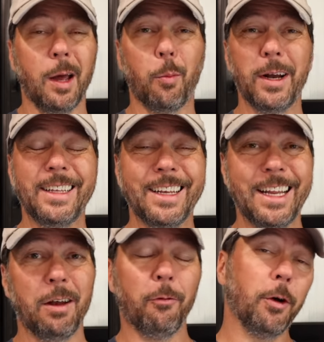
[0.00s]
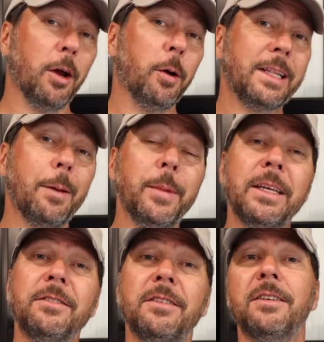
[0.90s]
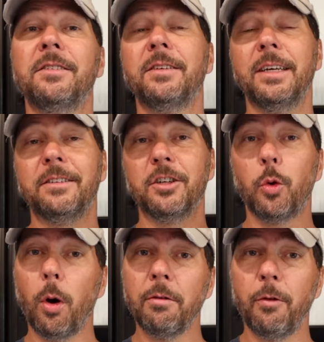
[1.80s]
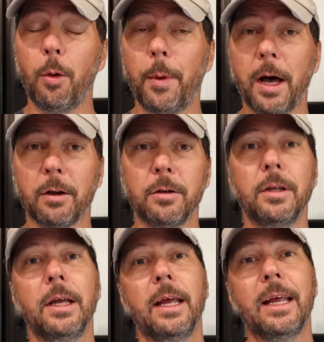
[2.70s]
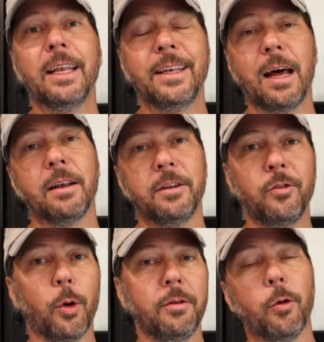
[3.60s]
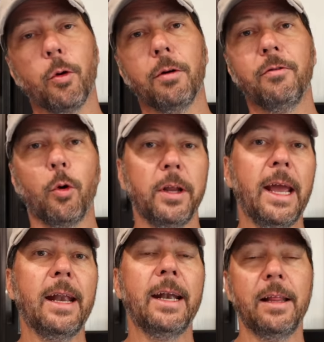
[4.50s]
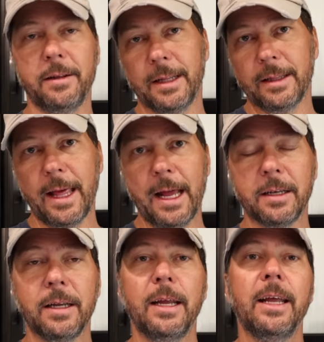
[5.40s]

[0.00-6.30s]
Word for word: I'll break that down for you. What that means is it's a 12 volt model, not 24, 48, anything like that.